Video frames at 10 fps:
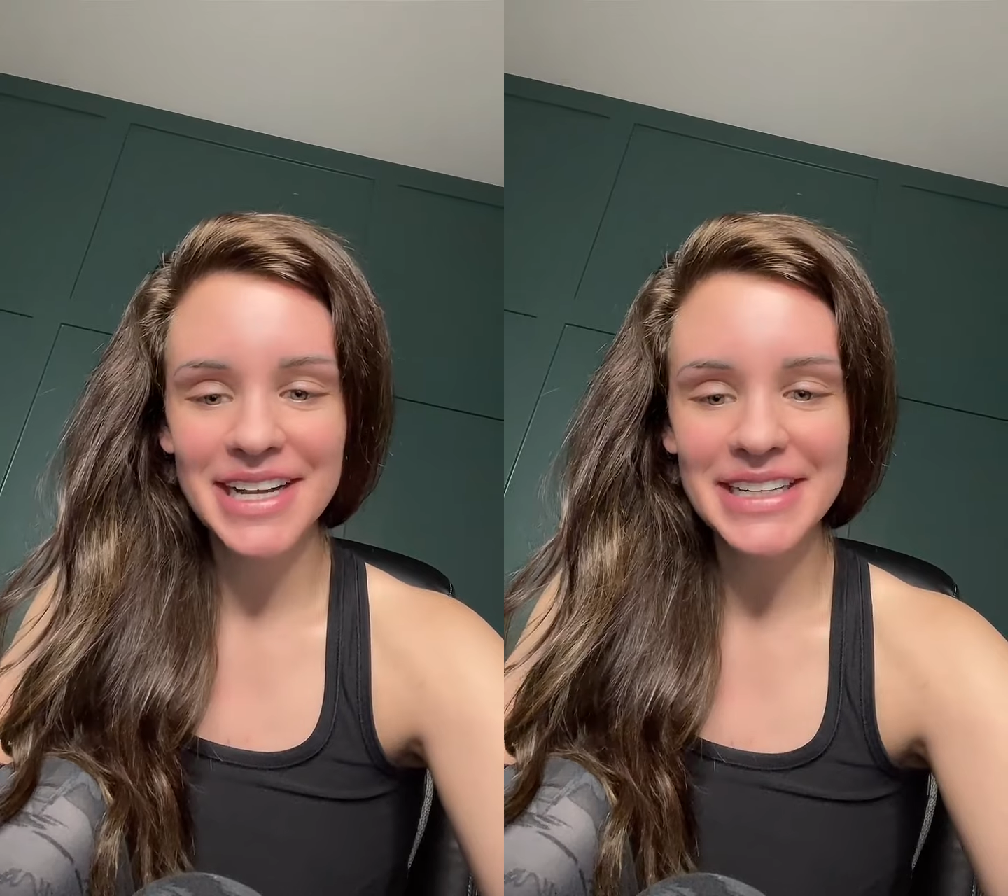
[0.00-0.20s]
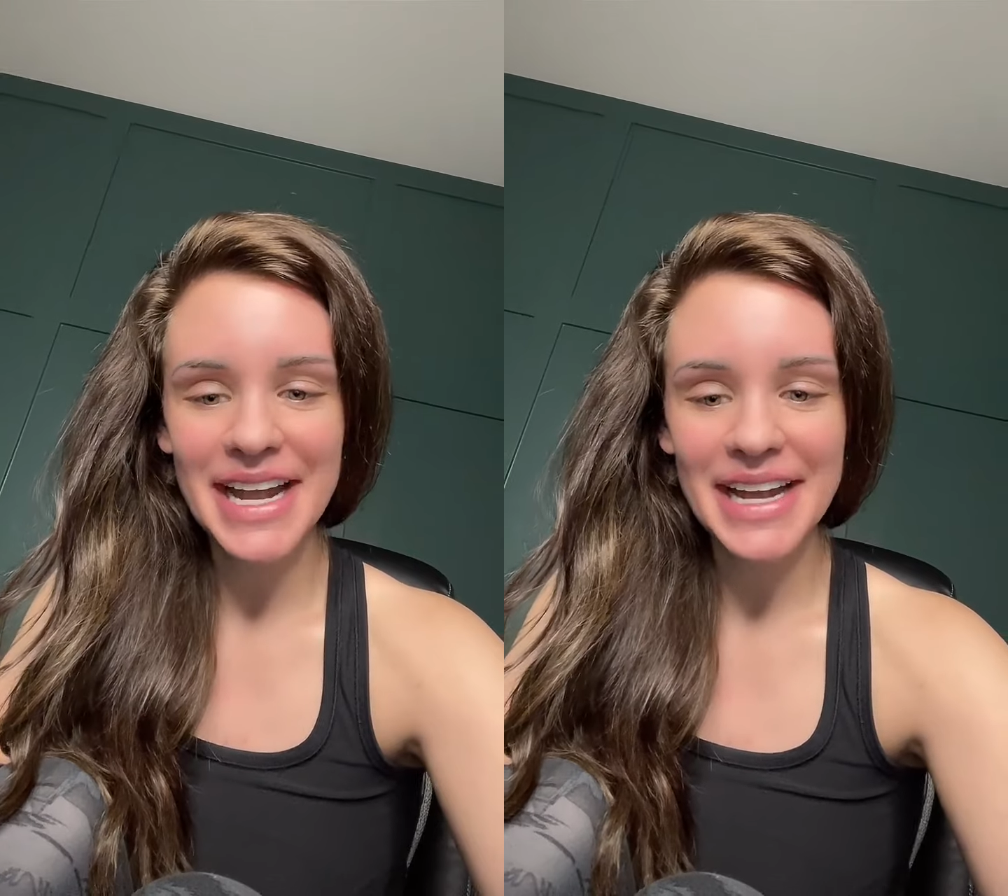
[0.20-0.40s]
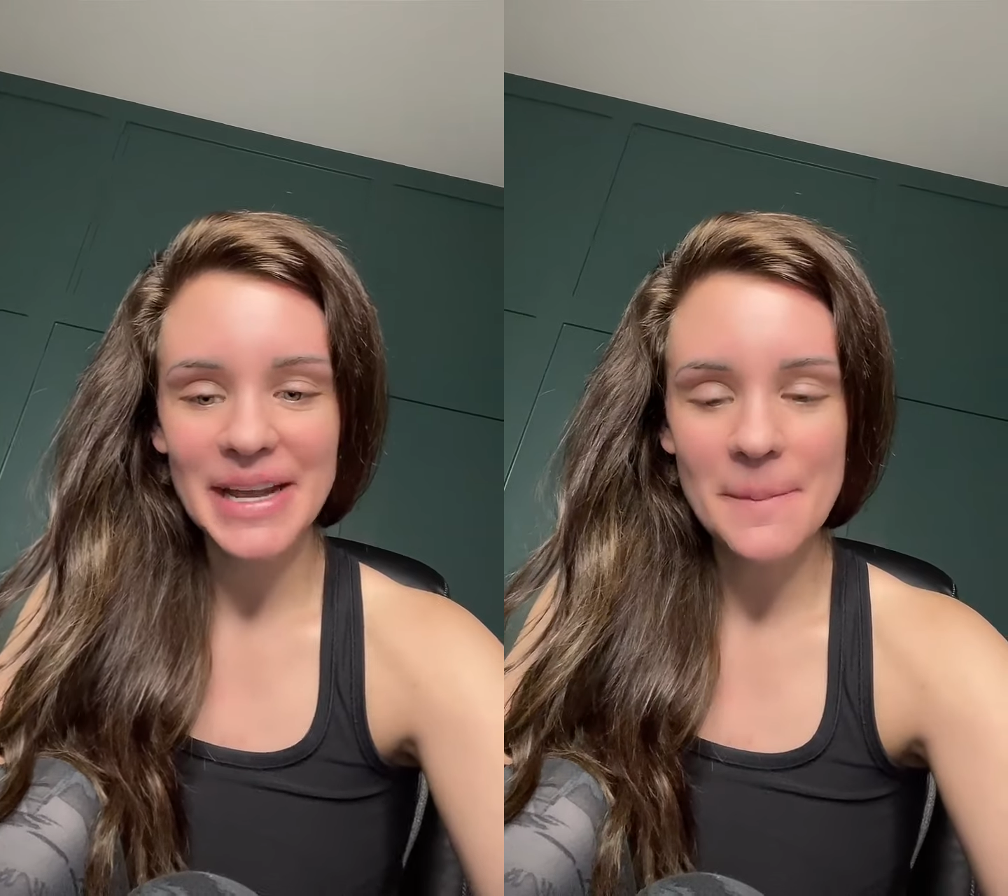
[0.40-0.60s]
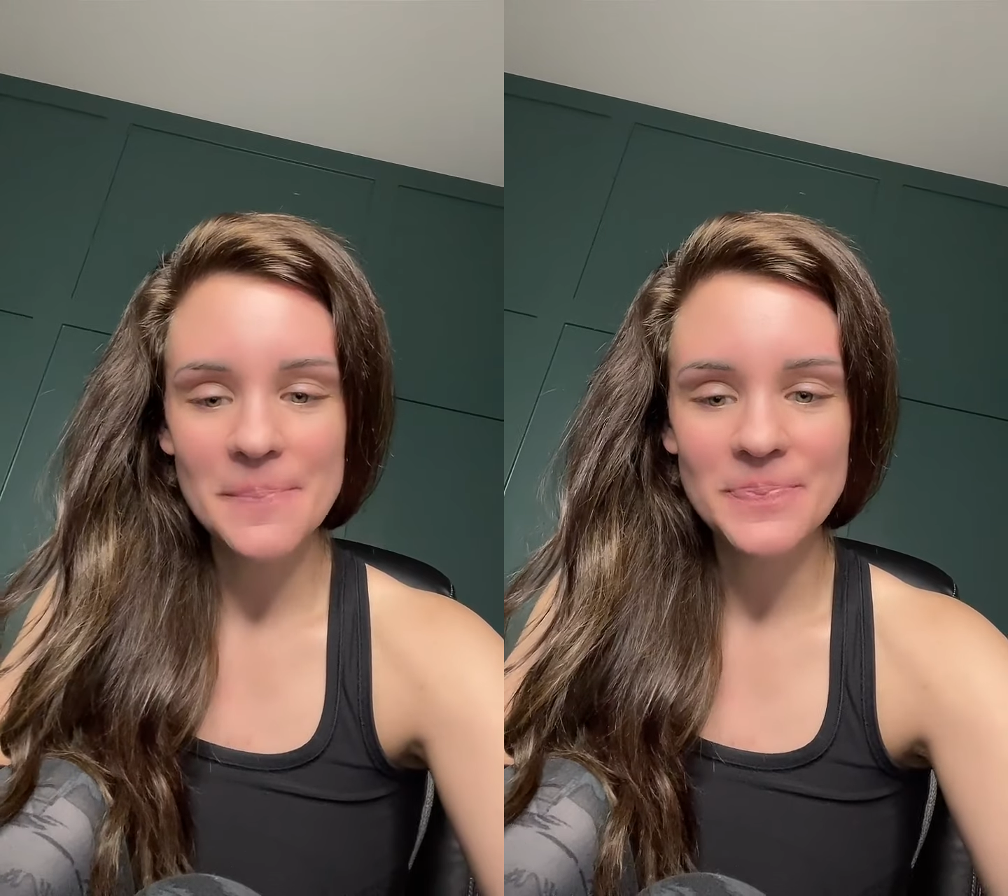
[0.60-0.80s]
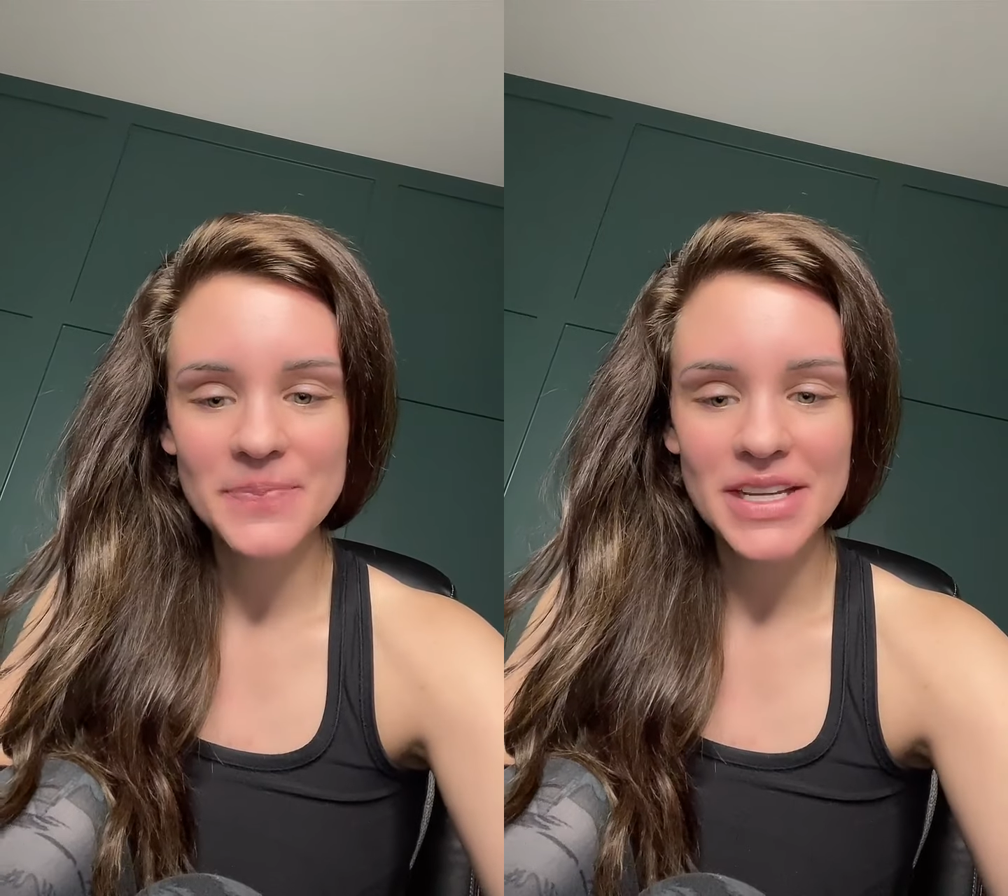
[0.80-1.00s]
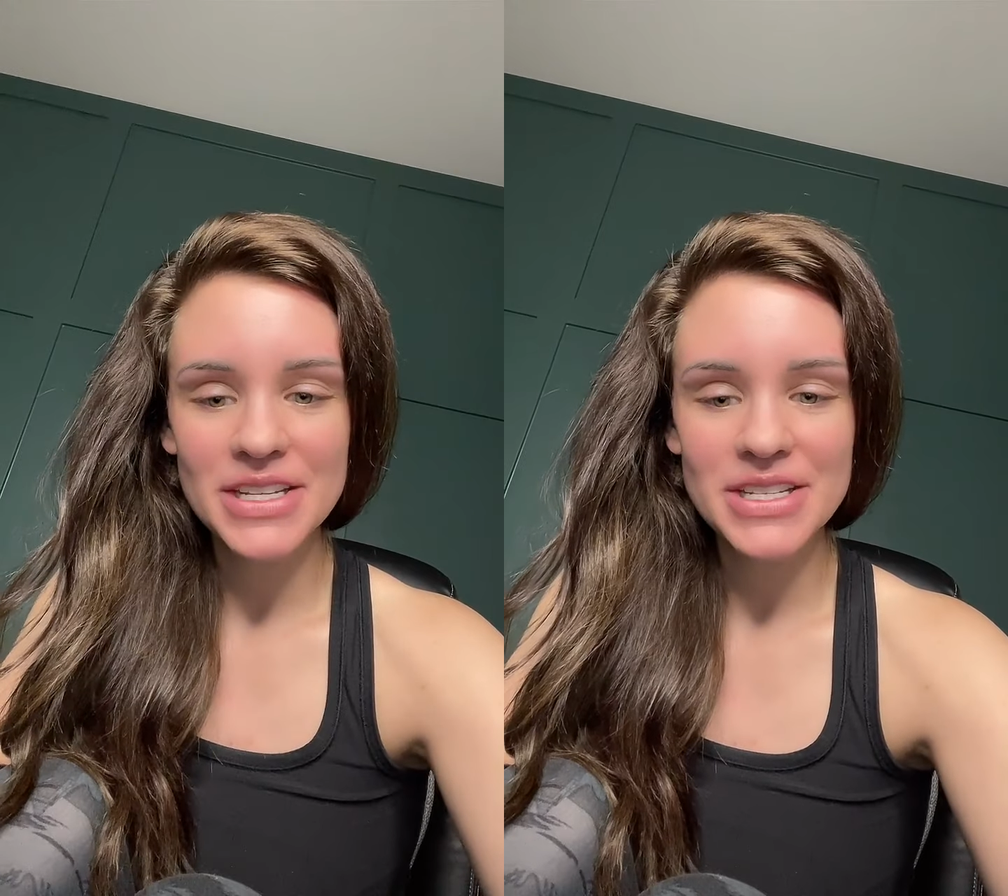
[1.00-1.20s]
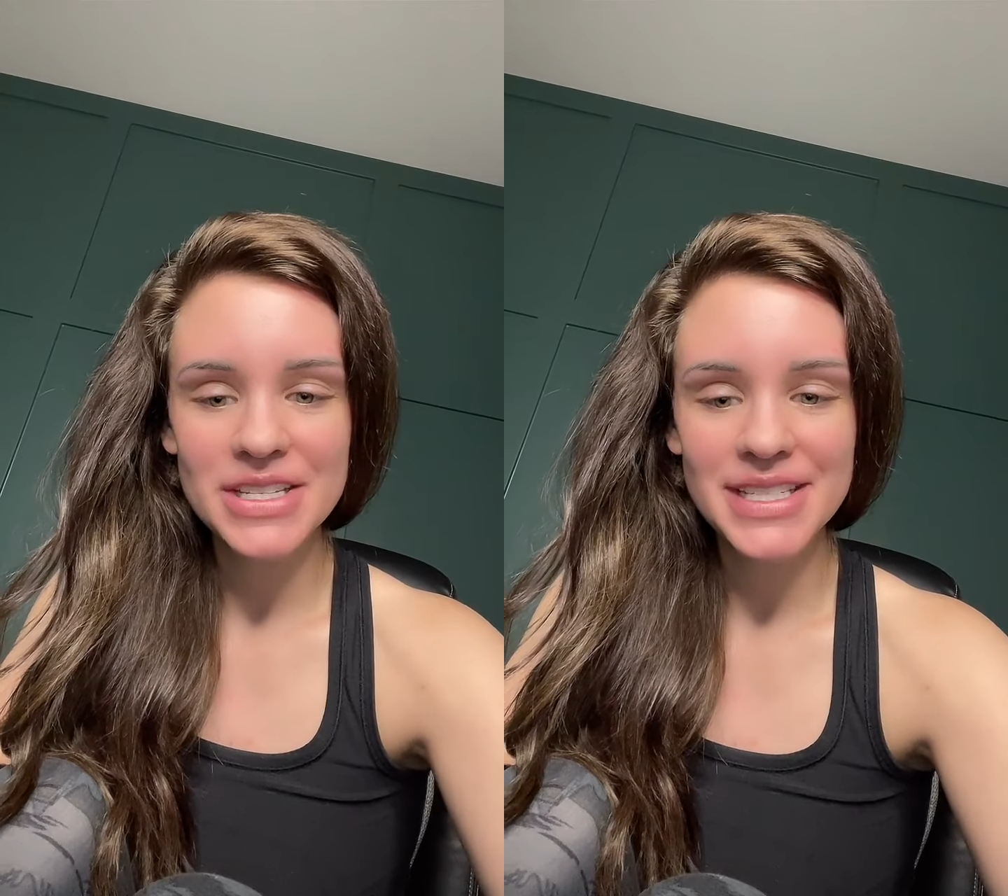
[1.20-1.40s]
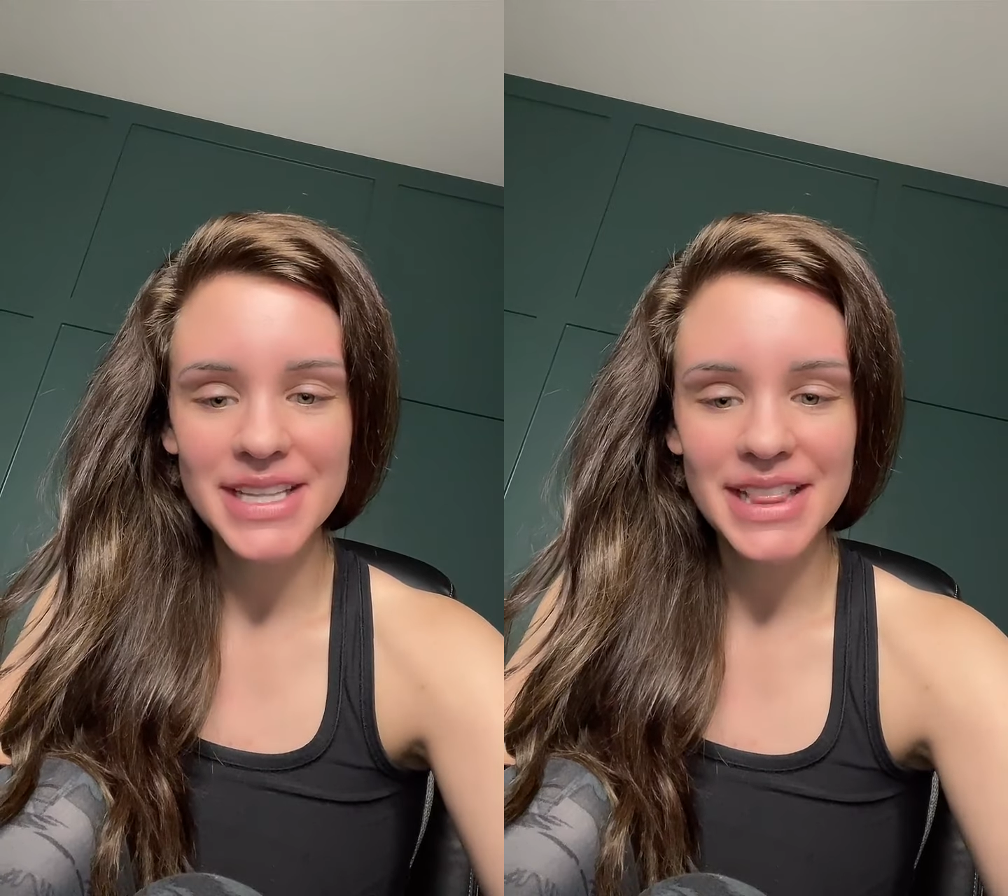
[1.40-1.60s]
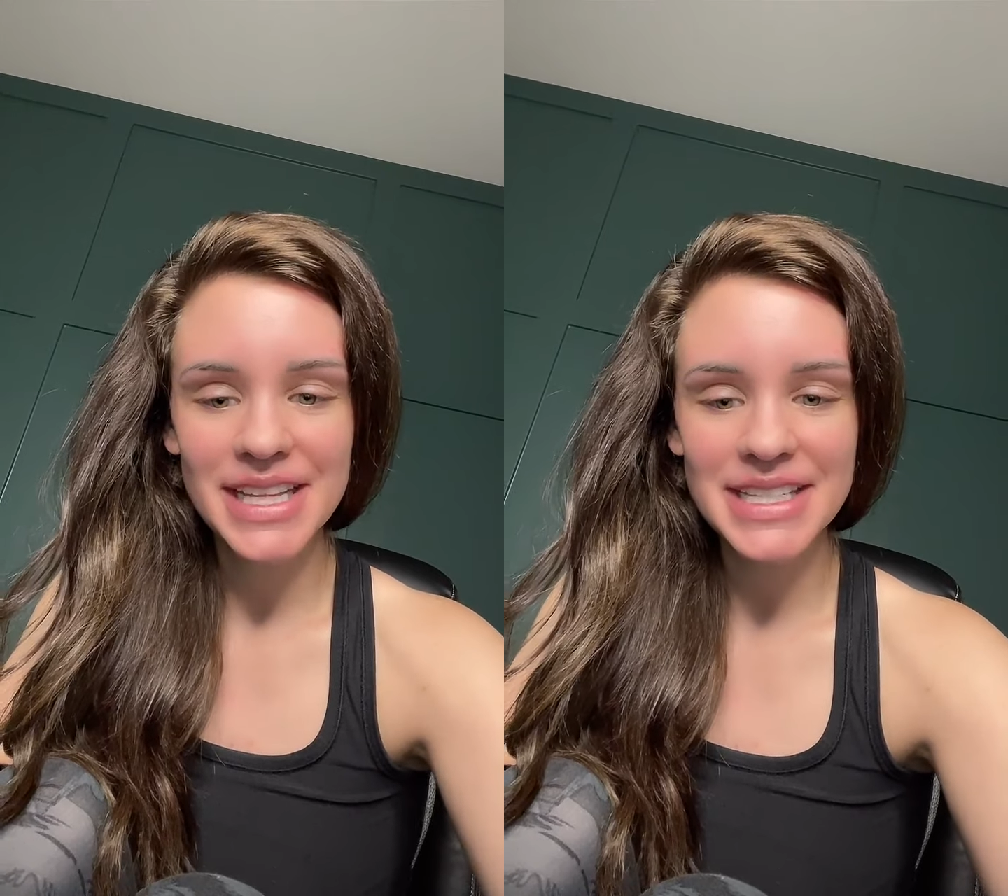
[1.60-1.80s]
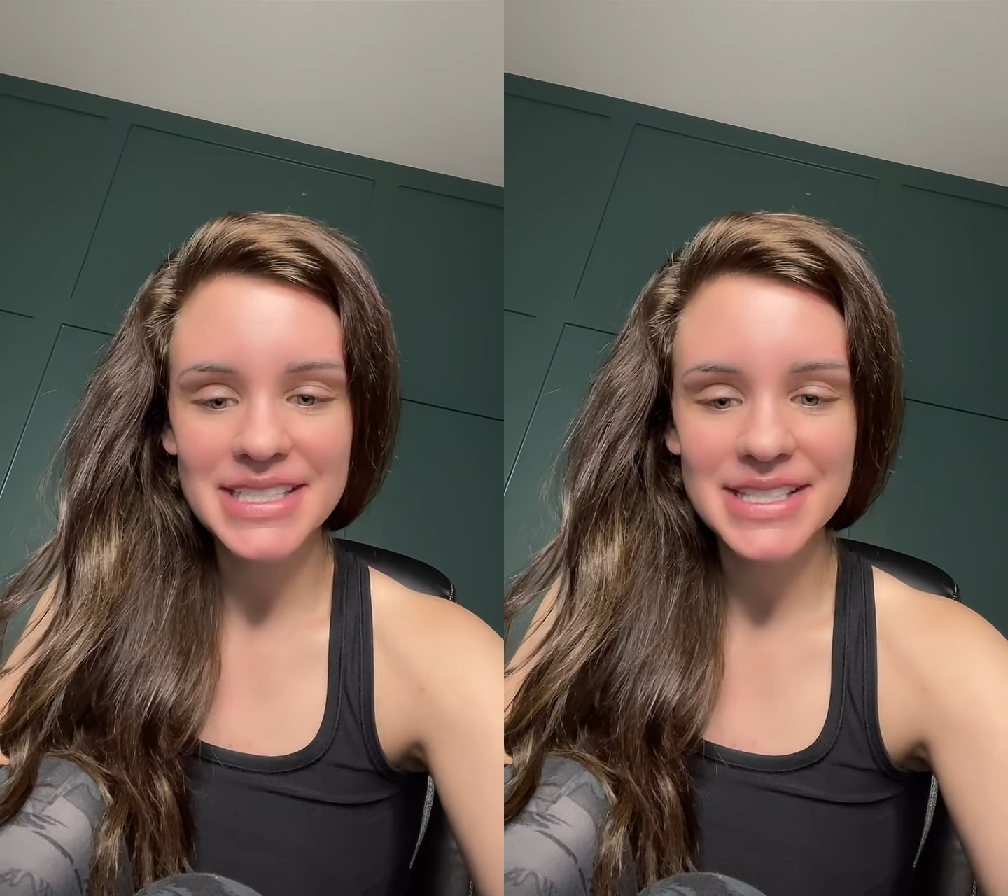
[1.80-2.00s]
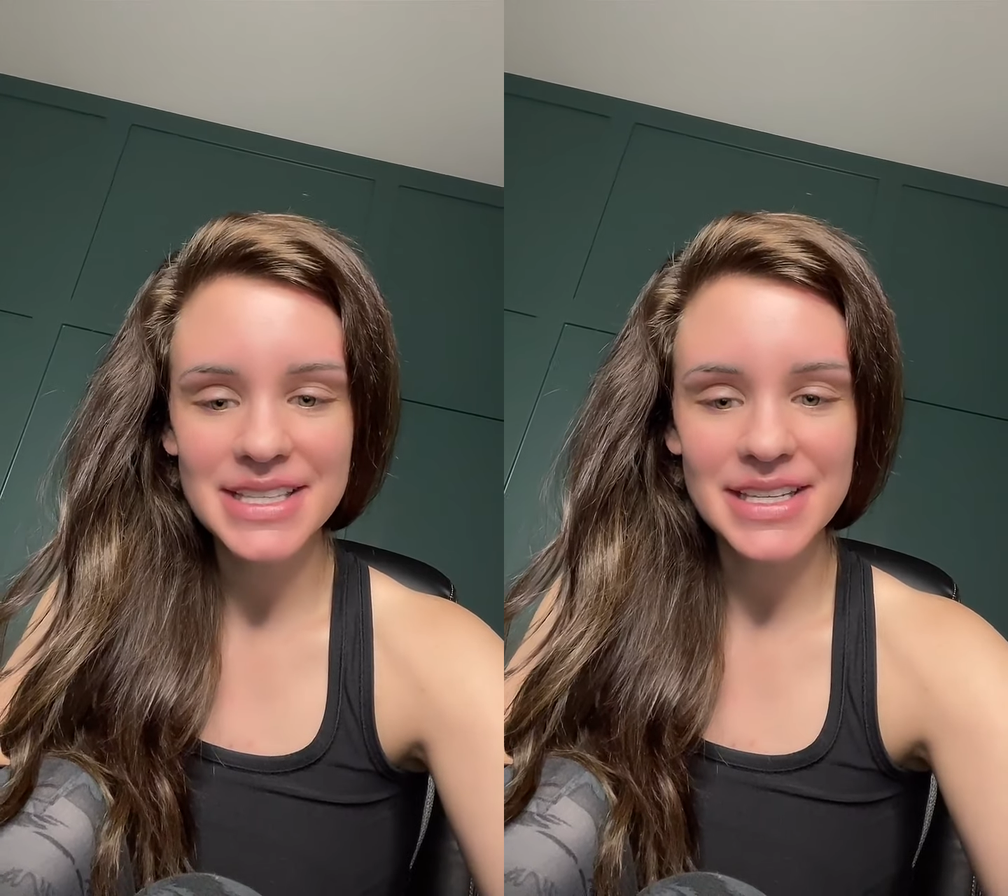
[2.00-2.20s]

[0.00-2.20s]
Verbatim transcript: All right. Let's